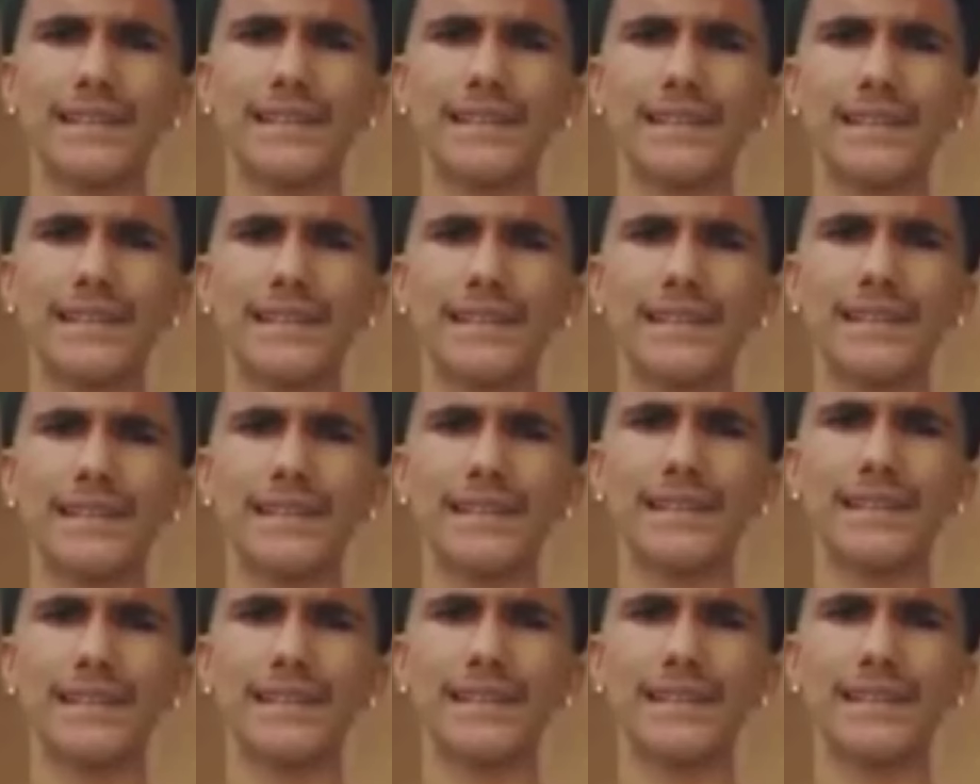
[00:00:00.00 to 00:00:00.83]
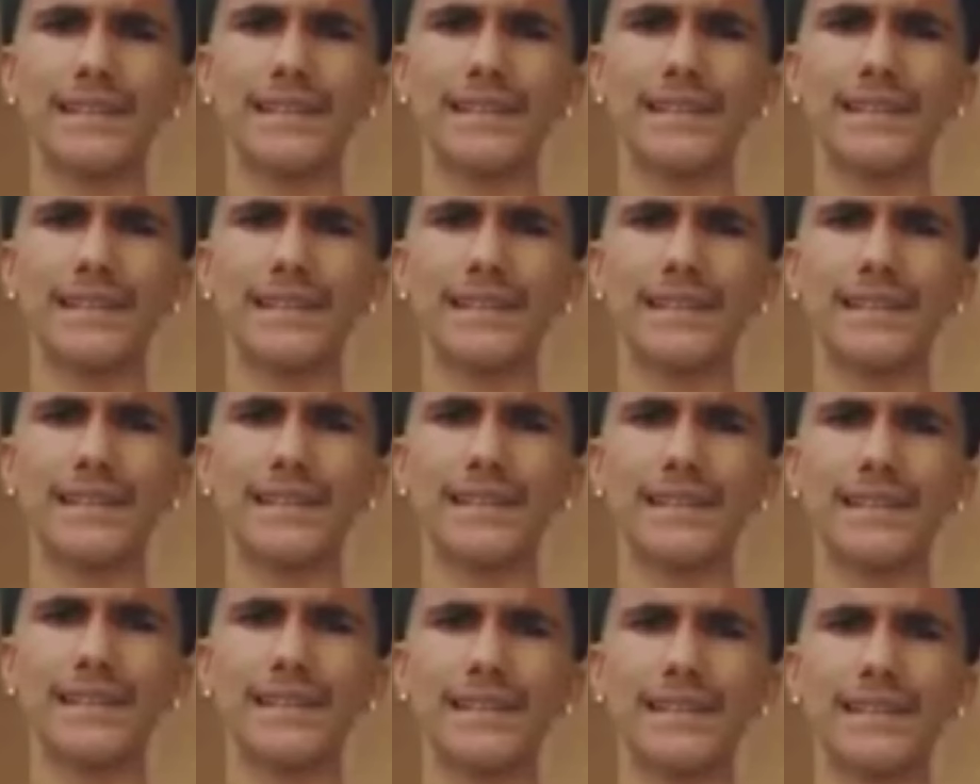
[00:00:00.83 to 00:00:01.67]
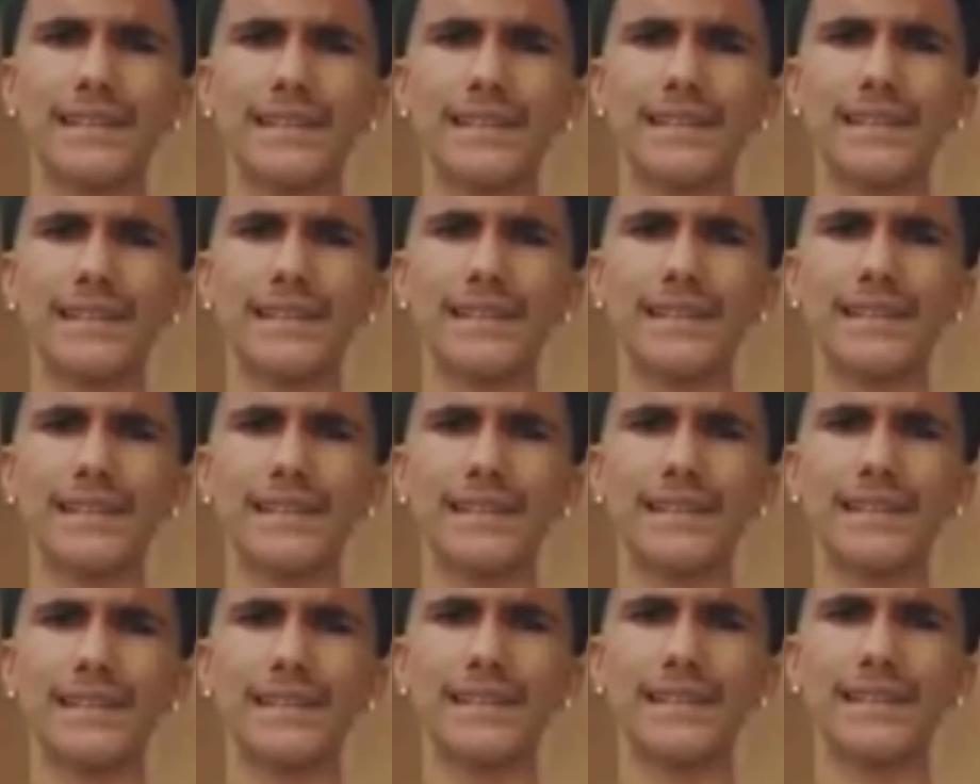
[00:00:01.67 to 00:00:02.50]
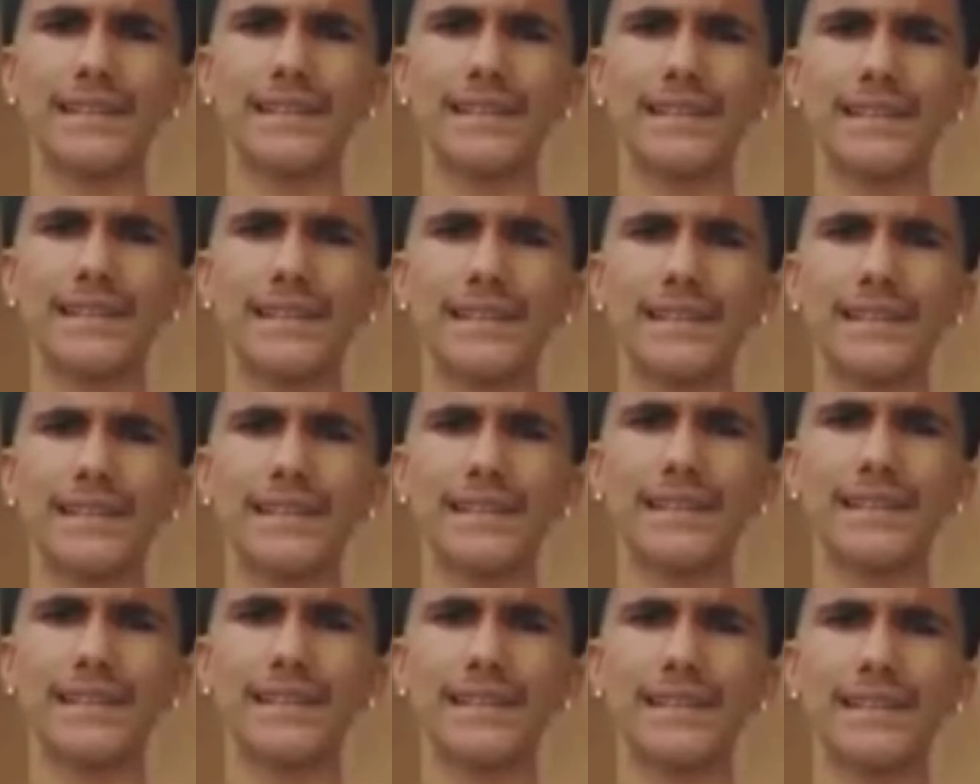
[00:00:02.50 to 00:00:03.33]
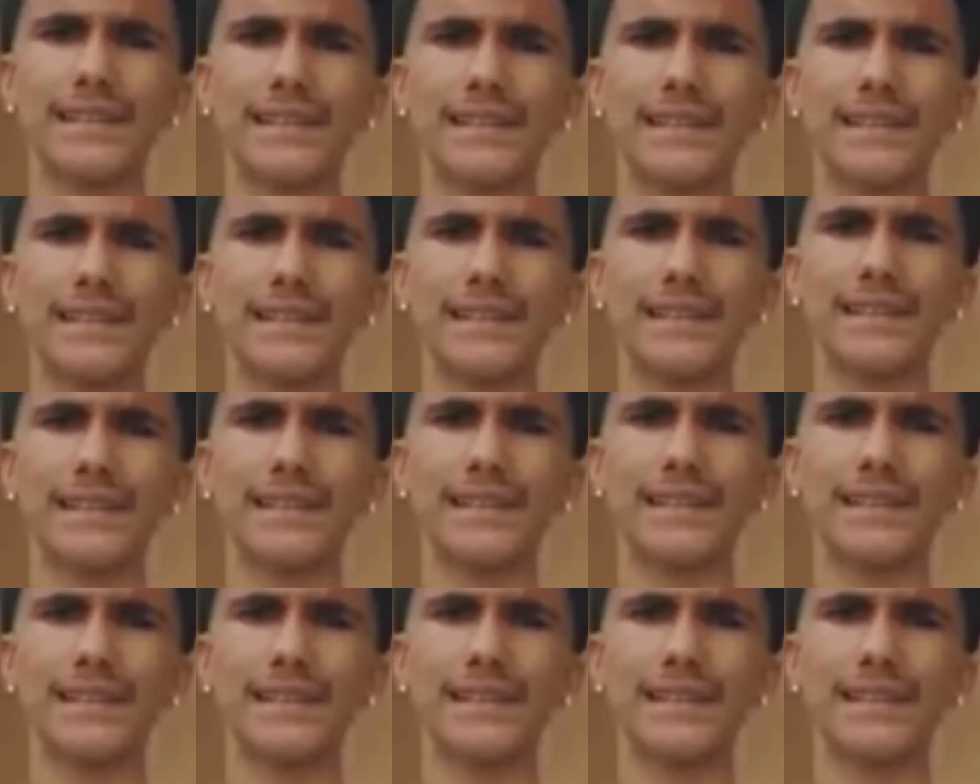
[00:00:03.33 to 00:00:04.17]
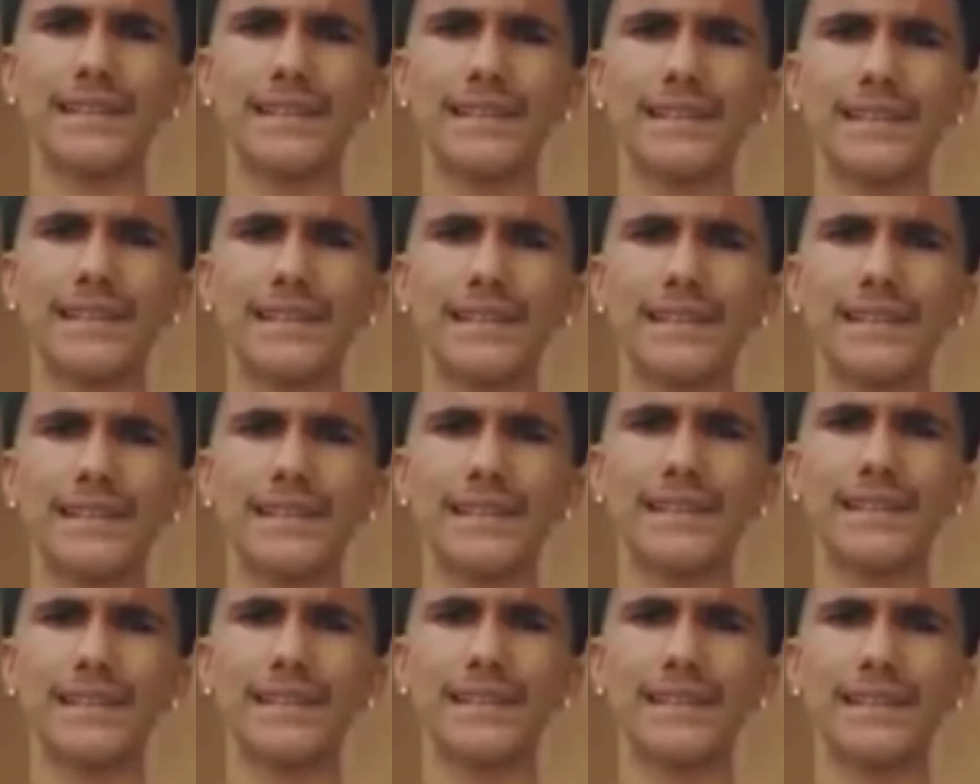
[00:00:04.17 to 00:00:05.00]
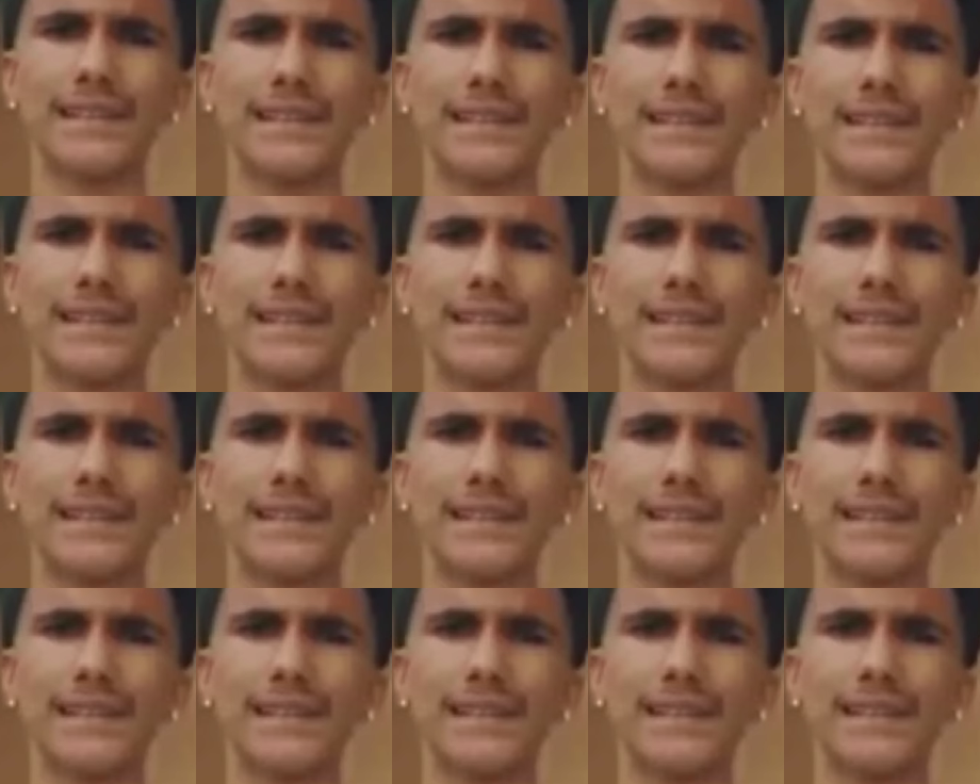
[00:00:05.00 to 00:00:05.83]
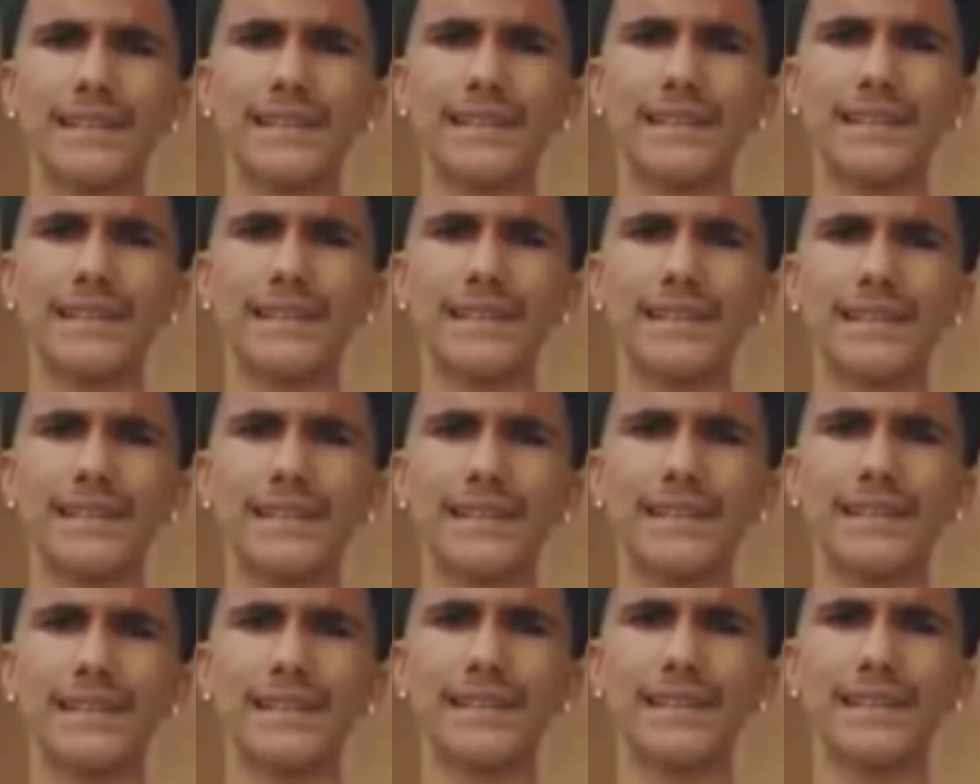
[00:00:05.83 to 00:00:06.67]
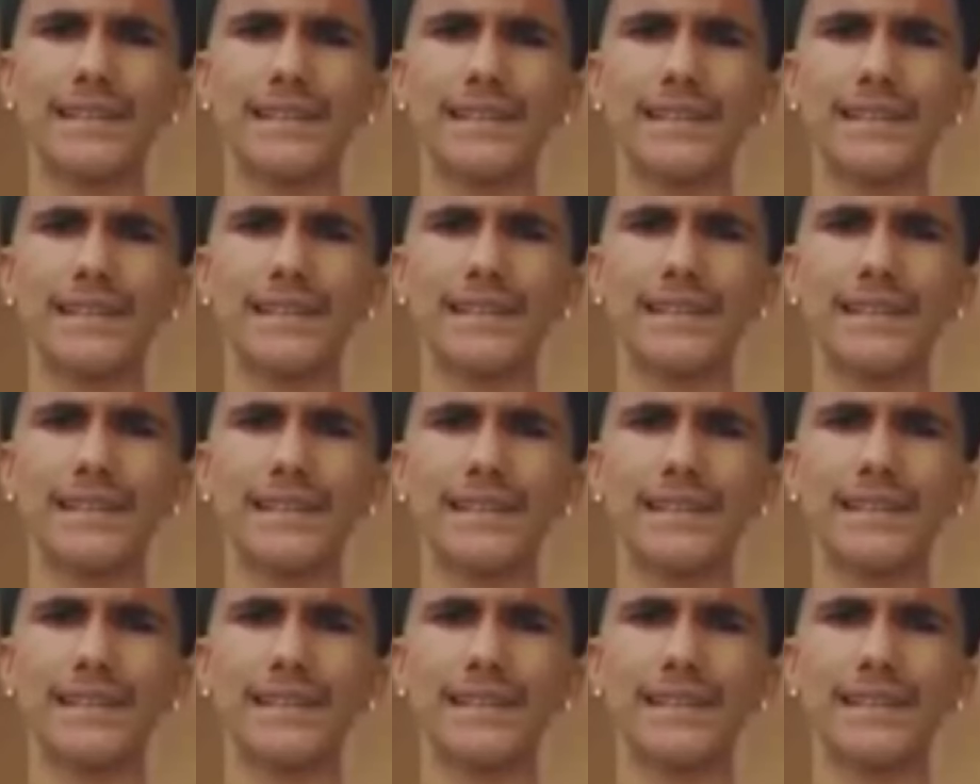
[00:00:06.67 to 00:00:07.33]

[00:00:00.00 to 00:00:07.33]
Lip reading: No words are spoken by the person on screen.